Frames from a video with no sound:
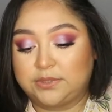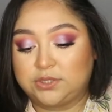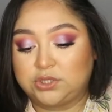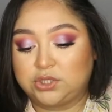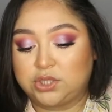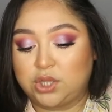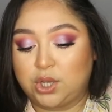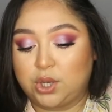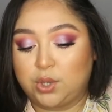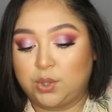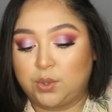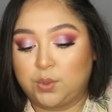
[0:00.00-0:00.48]

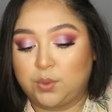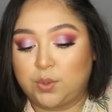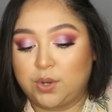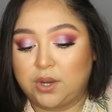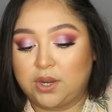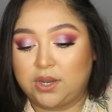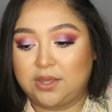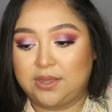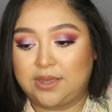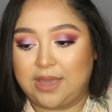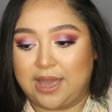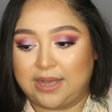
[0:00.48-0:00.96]

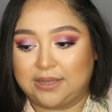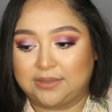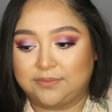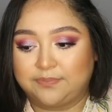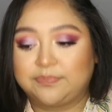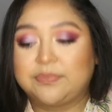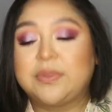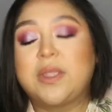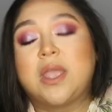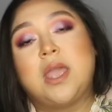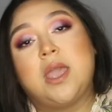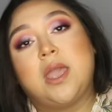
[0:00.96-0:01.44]
So yeah.
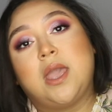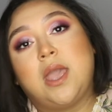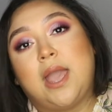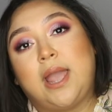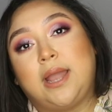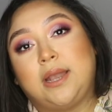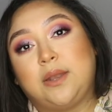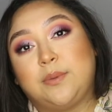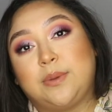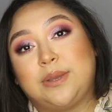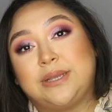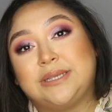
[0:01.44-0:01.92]

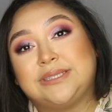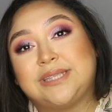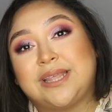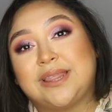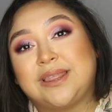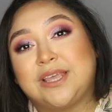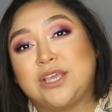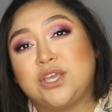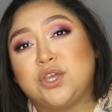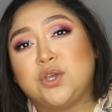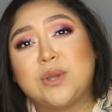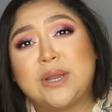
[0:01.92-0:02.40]
Anyways,
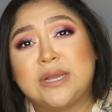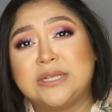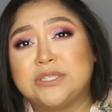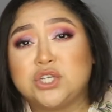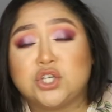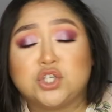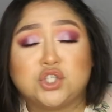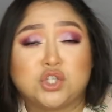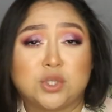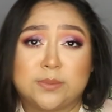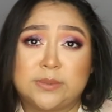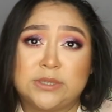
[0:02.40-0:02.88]
thank you guys
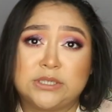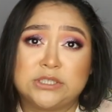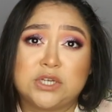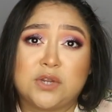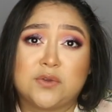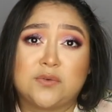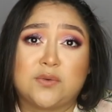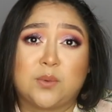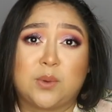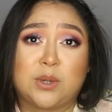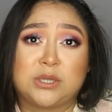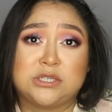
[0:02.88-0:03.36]
so much
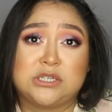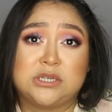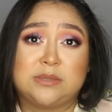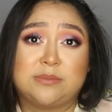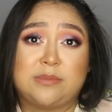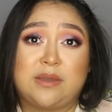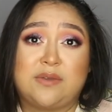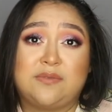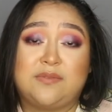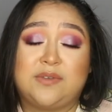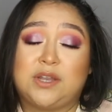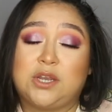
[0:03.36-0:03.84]
for watching
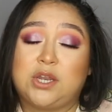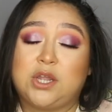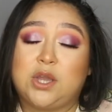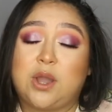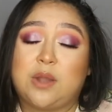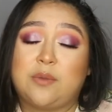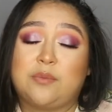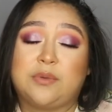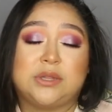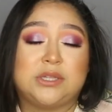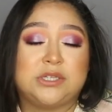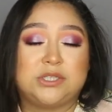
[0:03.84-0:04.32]
my video.
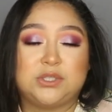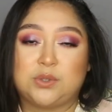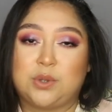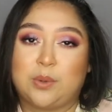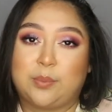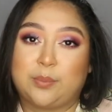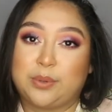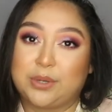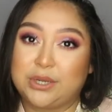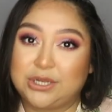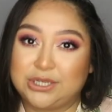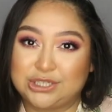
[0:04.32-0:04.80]
I really do
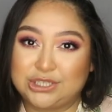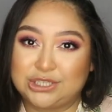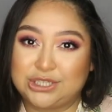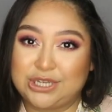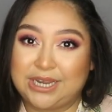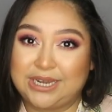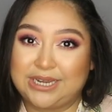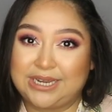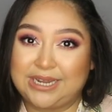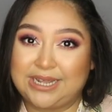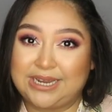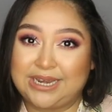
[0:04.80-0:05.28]

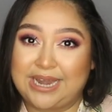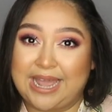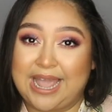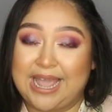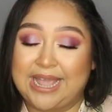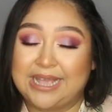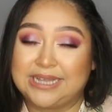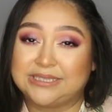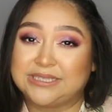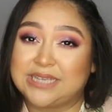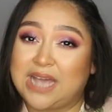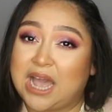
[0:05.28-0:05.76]
appreciate it,
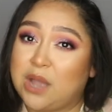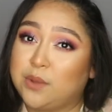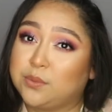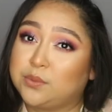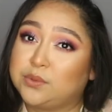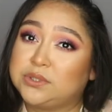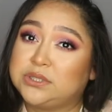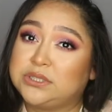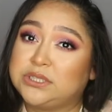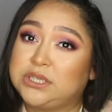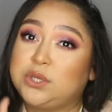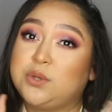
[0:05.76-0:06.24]
and I
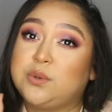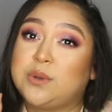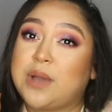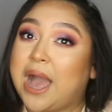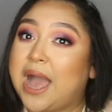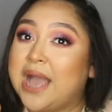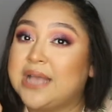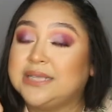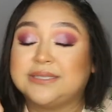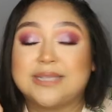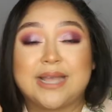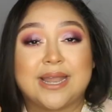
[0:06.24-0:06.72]
will see you
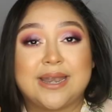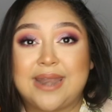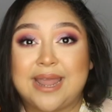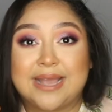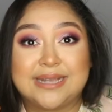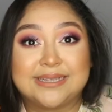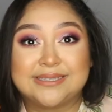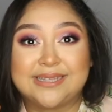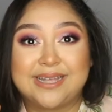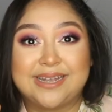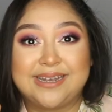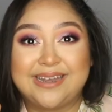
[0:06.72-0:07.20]
guys
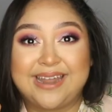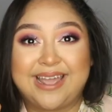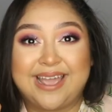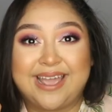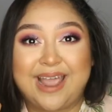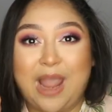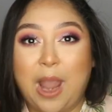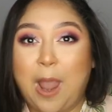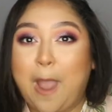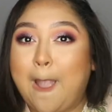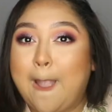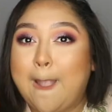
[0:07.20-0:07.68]
next
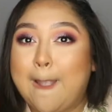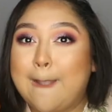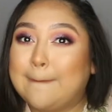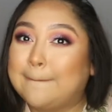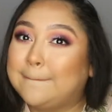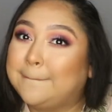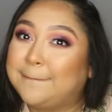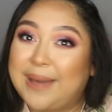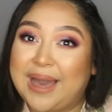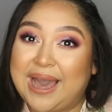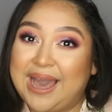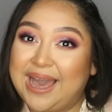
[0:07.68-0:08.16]
Sunday.
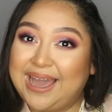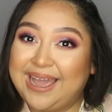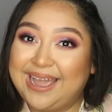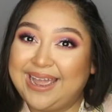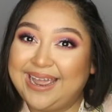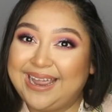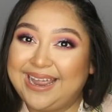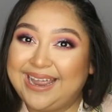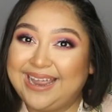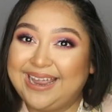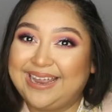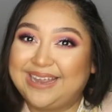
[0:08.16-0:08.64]

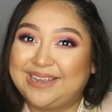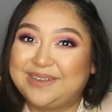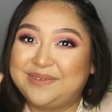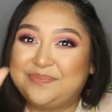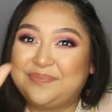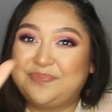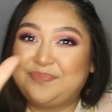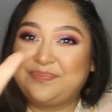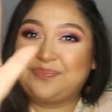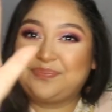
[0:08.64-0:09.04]
Bye.